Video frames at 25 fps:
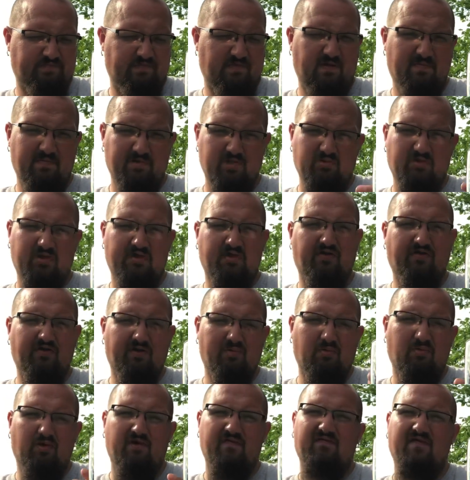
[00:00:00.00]
I'm between
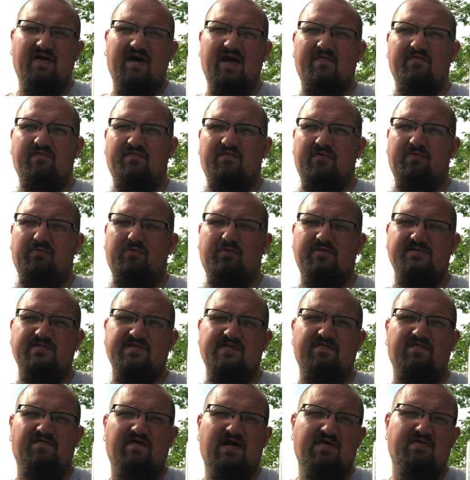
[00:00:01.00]
3.5 and
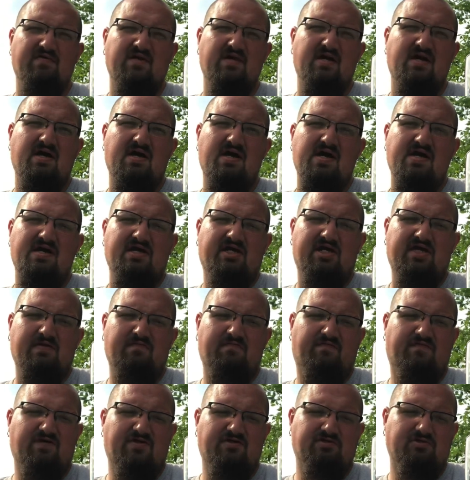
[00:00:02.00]
3.75.
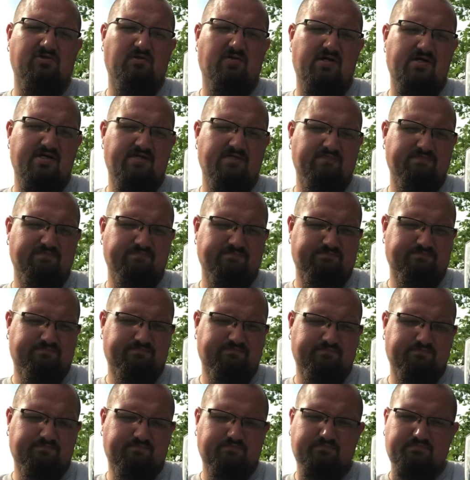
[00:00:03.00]
Keep fluctuating
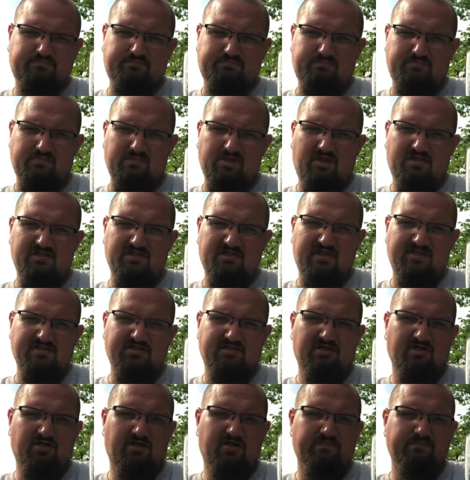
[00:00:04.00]
because it is
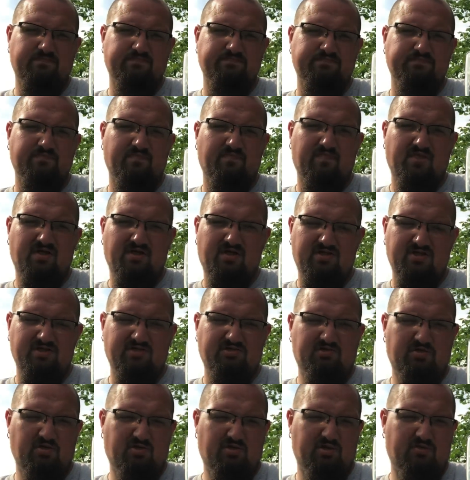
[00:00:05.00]
good. It is
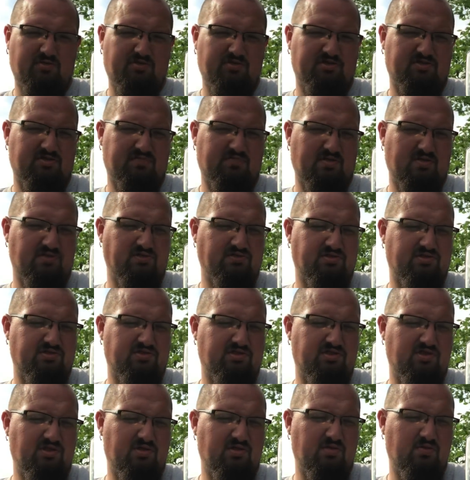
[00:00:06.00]
doing what it's supposed to
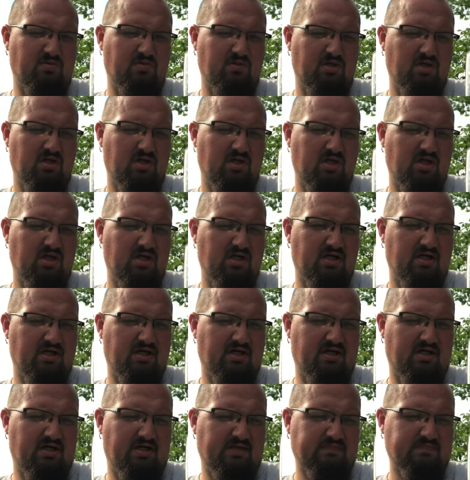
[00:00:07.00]
do.
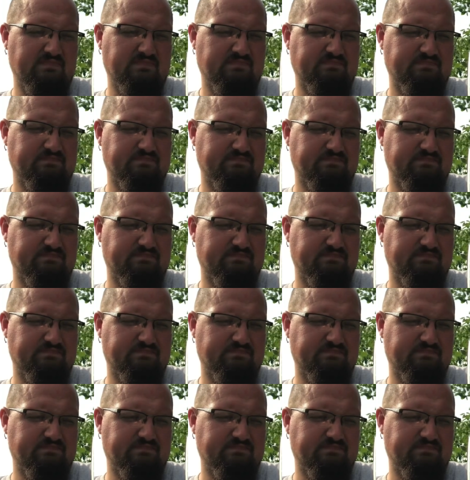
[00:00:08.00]
Um,